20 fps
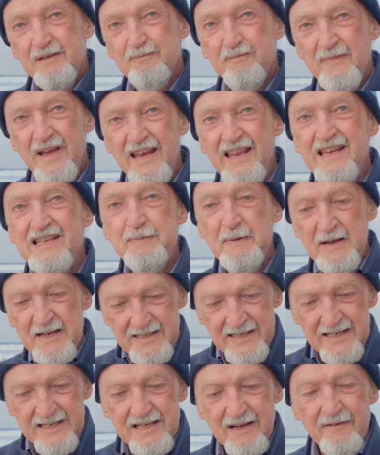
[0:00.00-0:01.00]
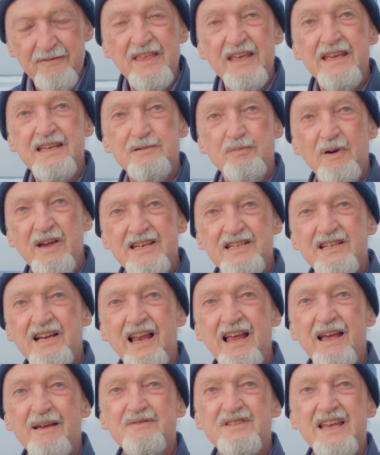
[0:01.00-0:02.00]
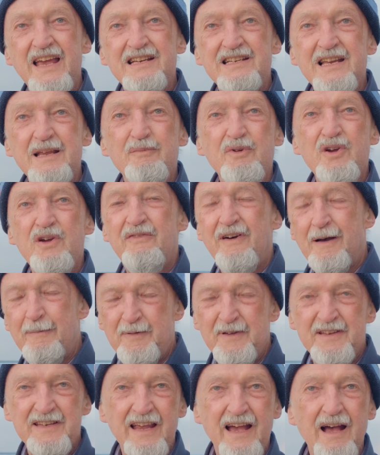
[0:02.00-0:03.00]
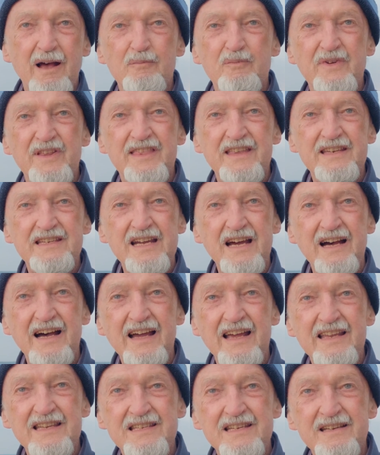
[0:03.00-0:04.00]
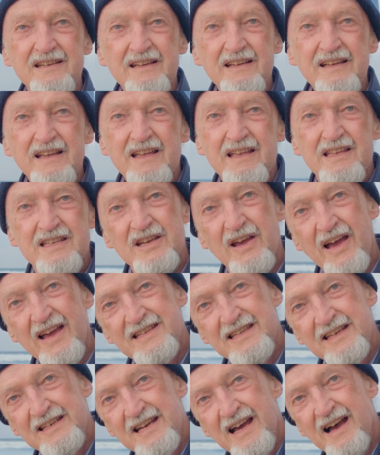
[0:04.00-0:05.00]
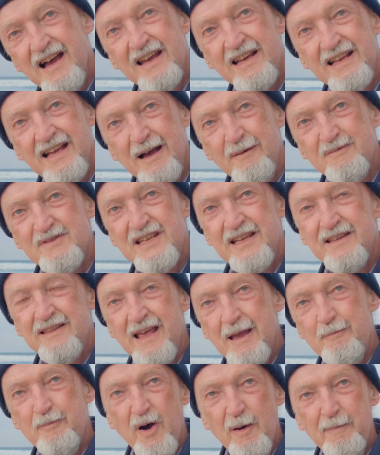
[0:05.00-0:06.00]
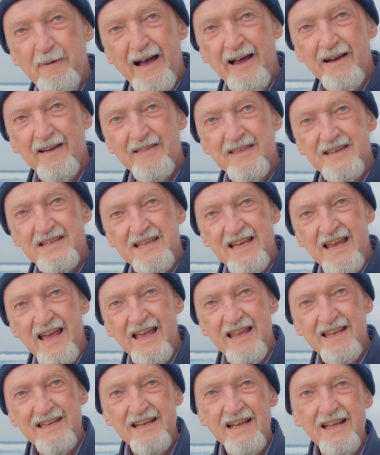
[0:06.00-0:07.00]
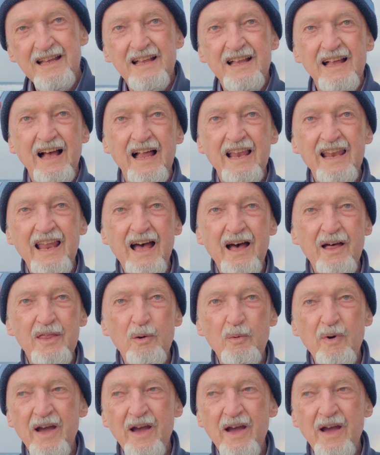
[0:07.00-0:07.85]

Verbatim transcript: Many species of these wedge clams actually move up and down with the tides. So as the tide comes in, they pop out of the sand, allow the